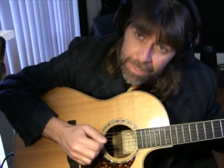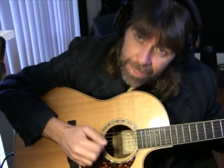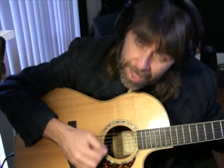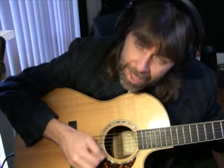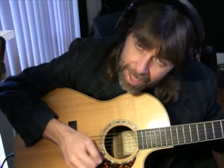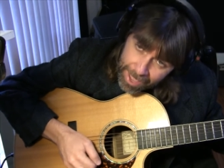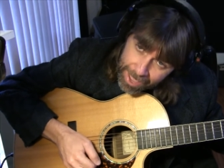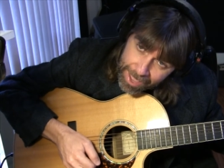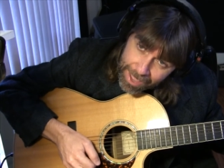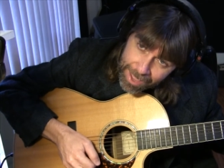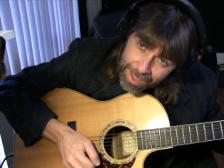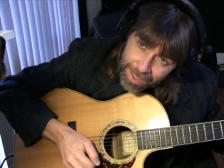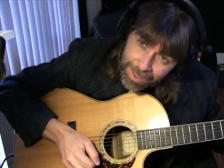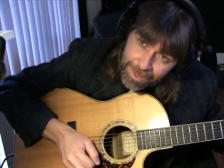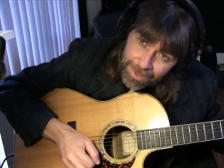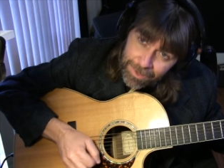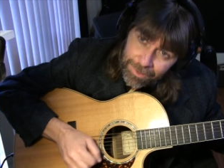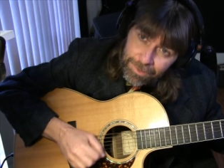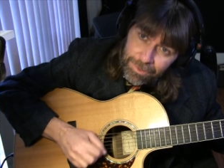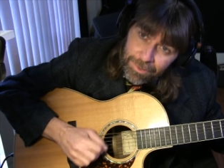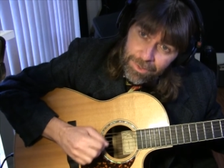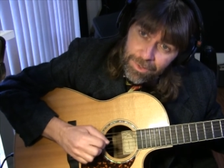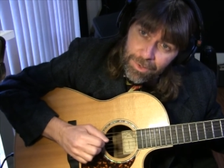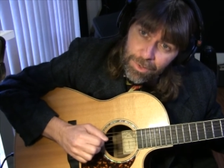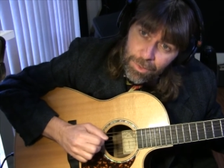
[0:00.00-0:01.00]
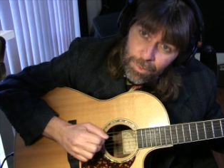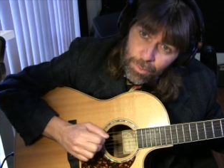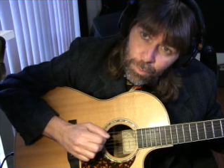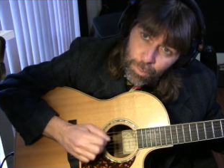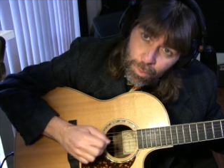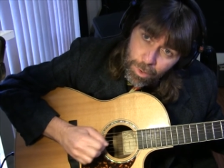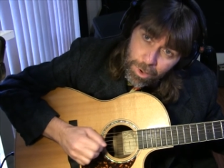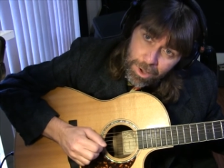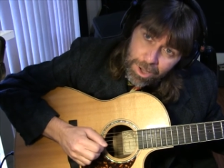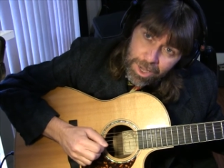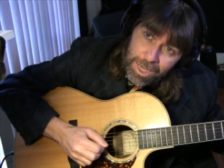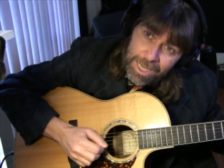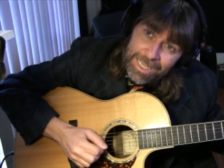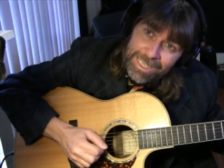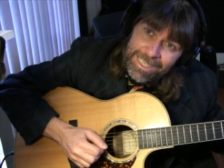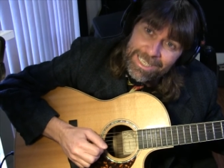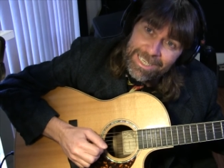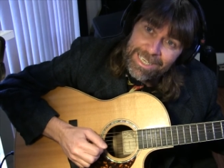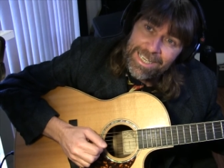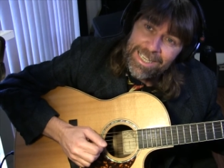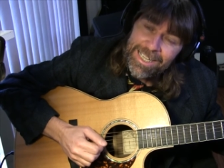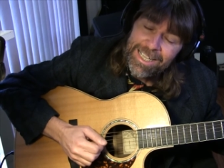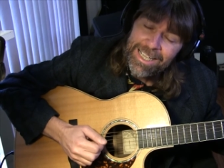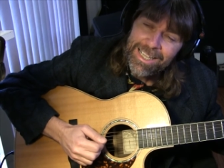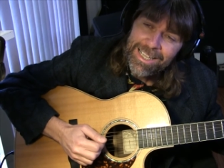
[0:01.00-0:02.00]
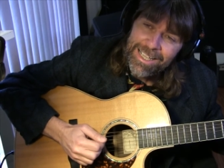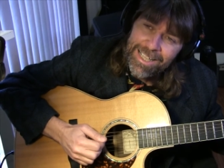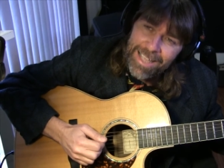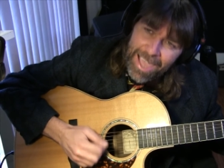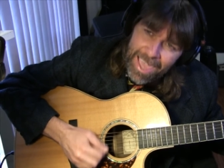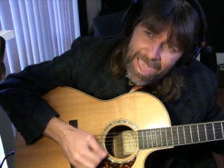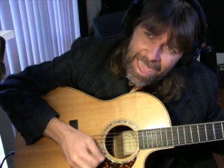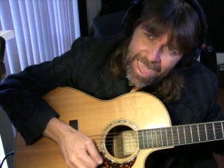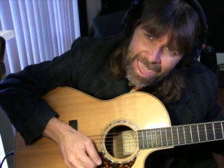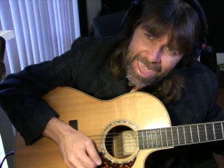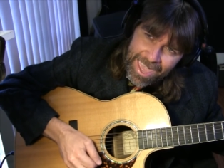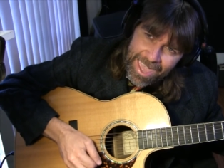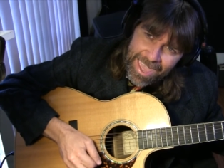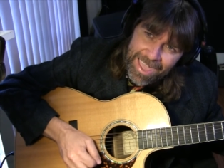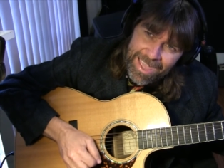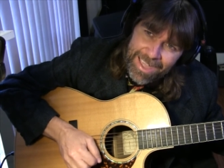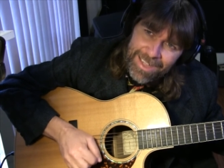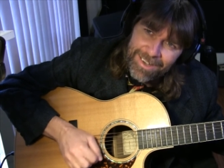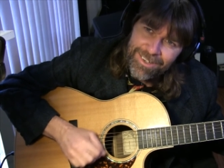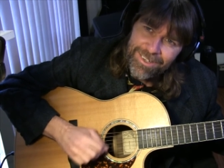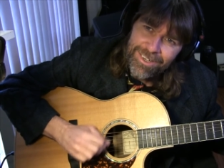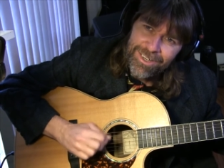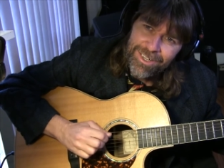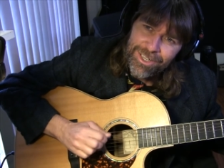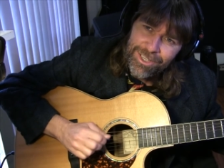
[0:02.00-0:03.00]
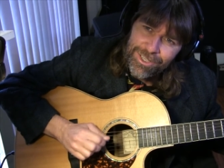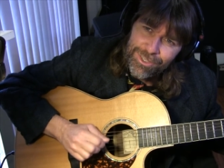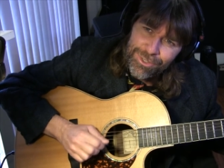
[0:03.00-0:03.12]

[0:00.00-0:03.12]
and 1 E and 2